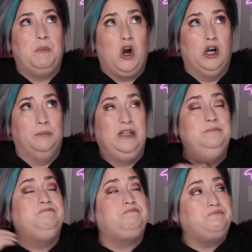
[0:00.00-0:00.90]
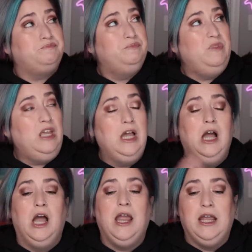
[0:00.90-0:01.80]
pardon me,
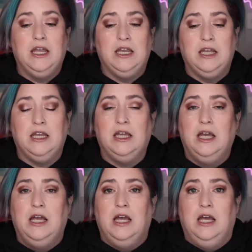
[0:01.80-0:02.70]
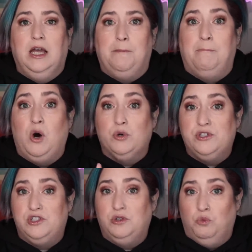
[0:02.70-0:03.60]
a
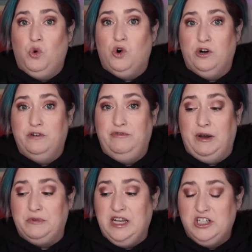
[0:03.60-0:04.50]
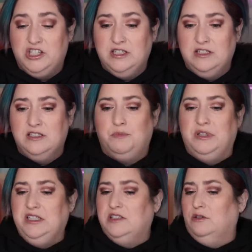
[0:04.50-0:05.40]
most worn foundations.
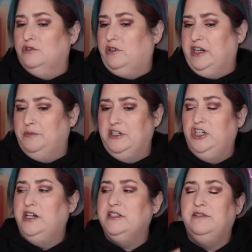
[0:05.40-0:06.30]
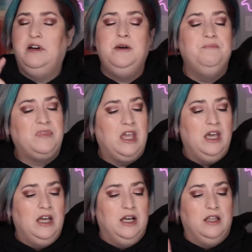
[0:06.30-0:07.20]
Please don't scratch my chair, Ziva.
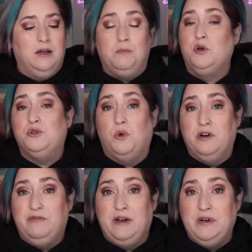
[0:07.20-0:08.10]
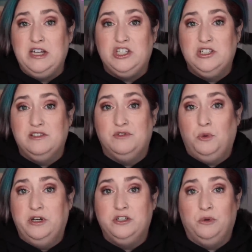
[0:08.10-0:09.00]
Most worn foundations of
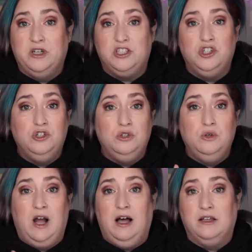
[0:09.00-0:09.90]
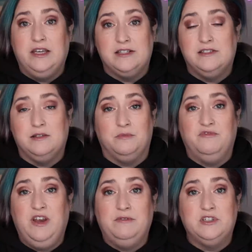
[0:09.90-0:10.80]
2022. I'll get some
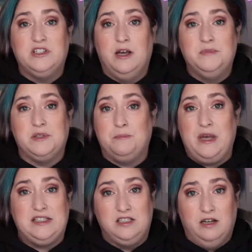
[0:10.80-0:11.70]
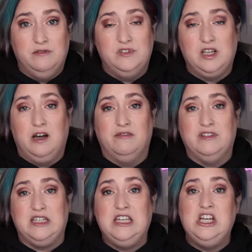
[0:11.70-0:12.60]
favorites up, some best ofs of
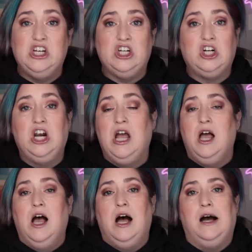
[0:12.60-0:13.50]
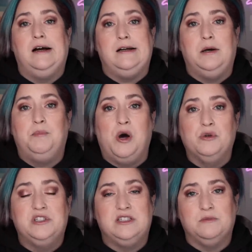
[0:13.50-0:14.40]
the year, uh,
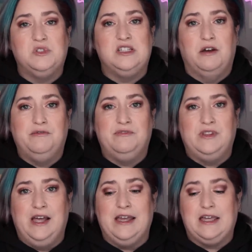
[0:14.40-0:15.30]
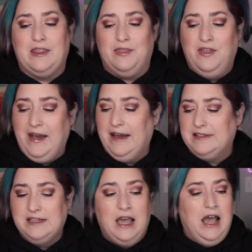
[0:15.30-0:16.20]
post some stuff like
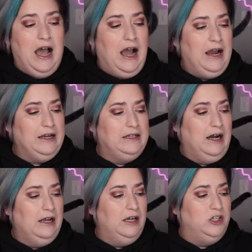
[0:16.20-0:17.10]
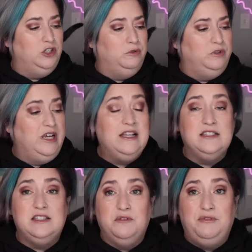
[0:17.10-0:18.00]
that. I got a new
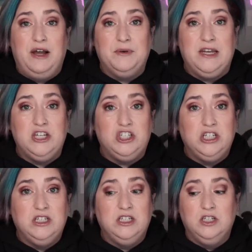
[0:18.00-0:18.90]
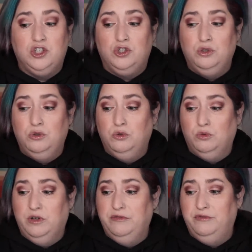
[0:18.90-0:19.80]
Yensa foundation to
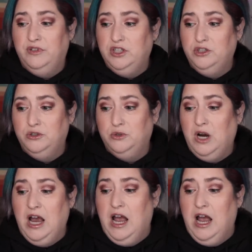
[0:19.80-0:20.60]
review.